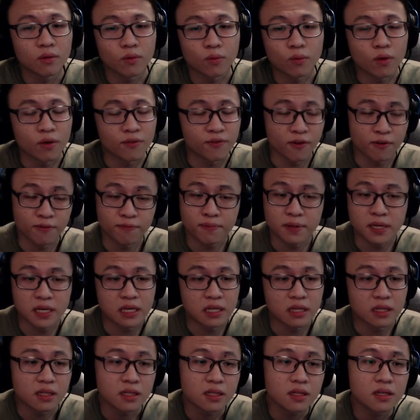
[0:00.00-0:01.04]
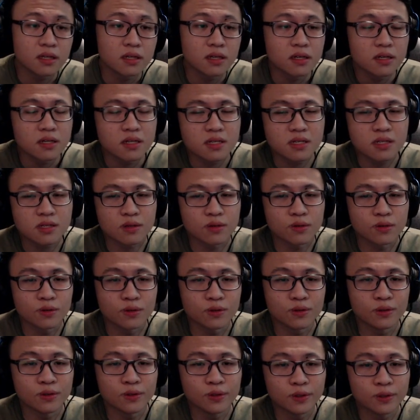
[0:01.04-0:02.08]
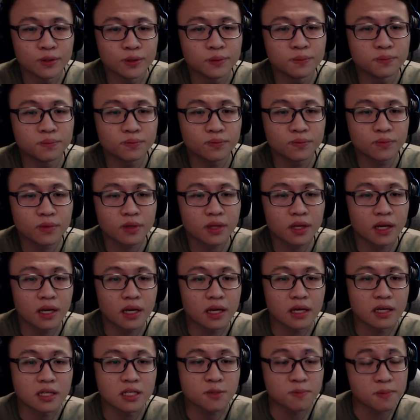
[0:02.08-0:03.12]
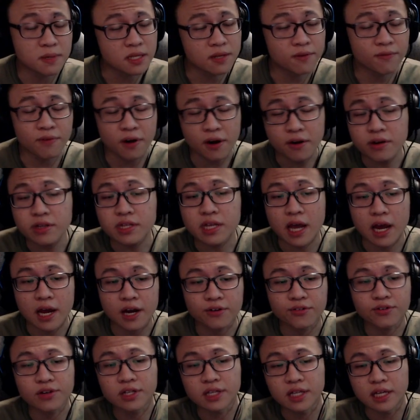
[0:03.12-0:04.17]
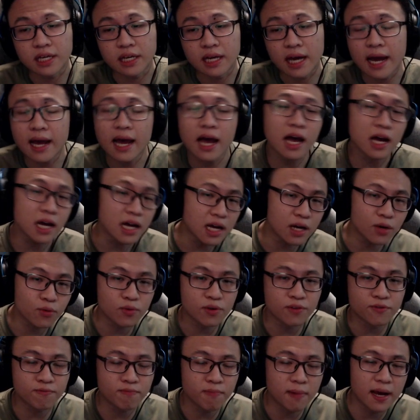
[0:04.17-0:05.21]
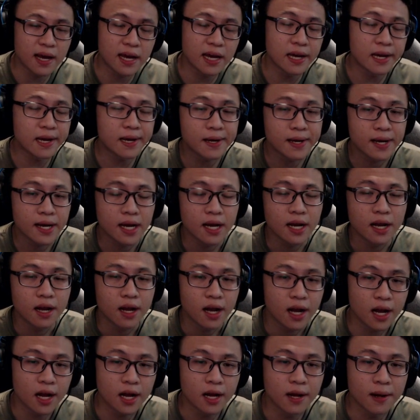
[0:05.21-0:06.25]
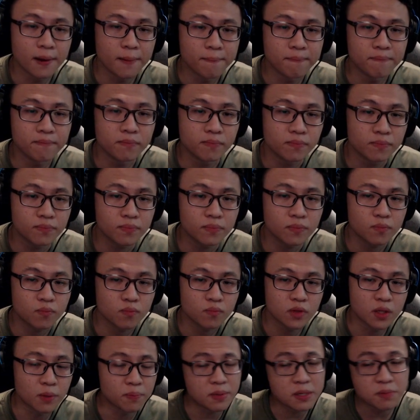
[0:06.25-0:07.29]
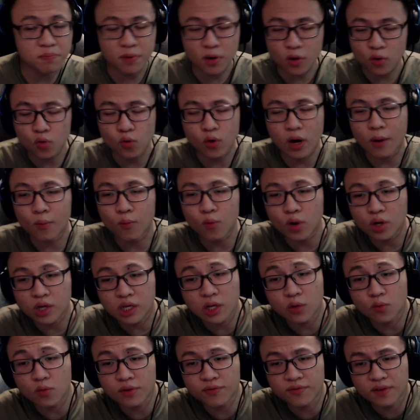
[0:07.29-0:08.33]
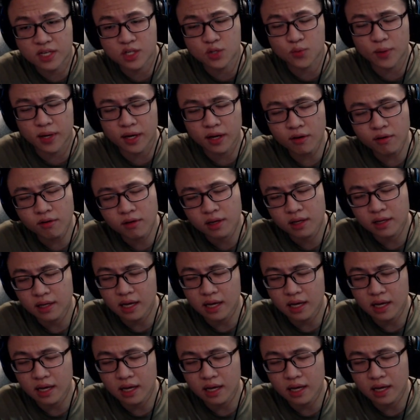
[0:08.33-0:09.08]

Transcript: worth of pain. So it's been a very tiring day. I hung out with my the people who I'm working with as well.